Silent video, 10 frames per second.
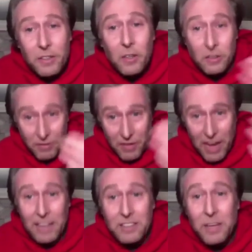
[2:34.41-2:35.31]
Because if you
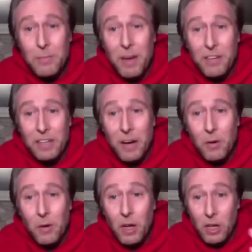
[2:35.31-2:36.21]
had seen my
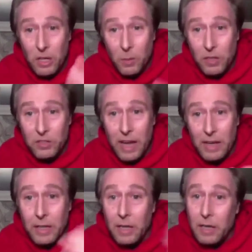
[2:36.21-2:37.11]
video, you would have
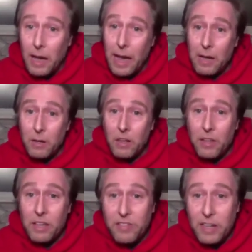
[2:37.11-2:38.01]
said, hey, look at
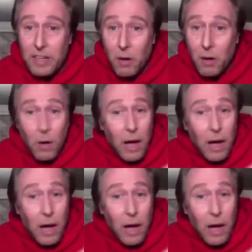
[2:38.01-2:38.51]
this video.